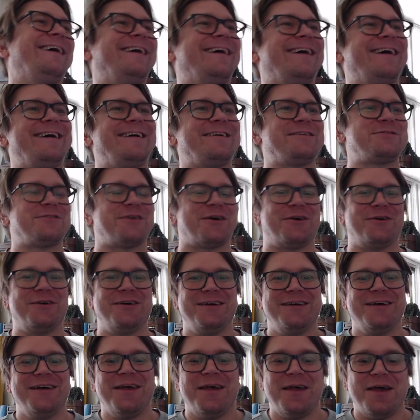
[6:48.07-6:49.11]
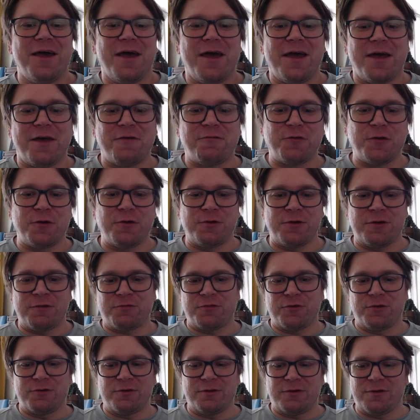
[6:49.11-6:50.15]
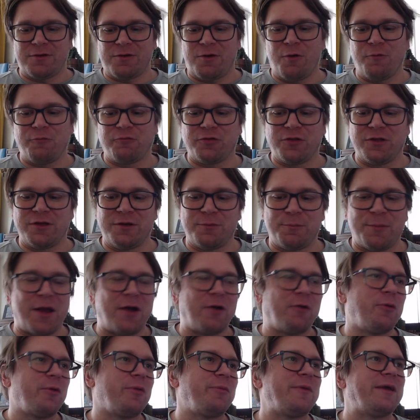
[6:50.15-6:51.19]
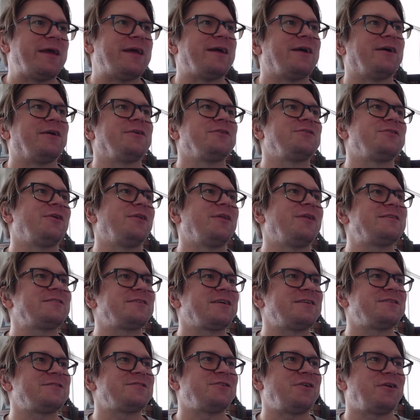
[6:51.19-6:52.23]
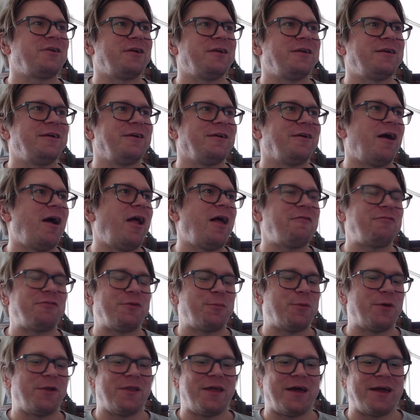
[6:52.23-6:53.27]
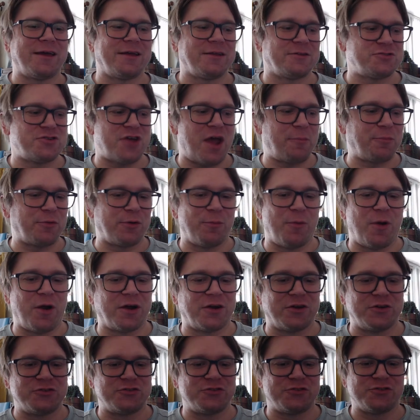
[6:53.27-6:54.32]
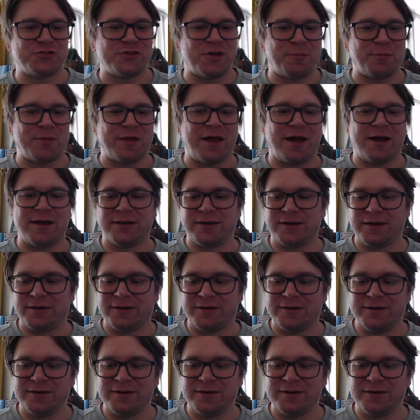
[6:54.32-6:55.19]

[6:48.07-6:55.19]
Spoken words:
So if you hopefully you bear with me here. So let's get started here. I'll have to put like chapter markers or something on here.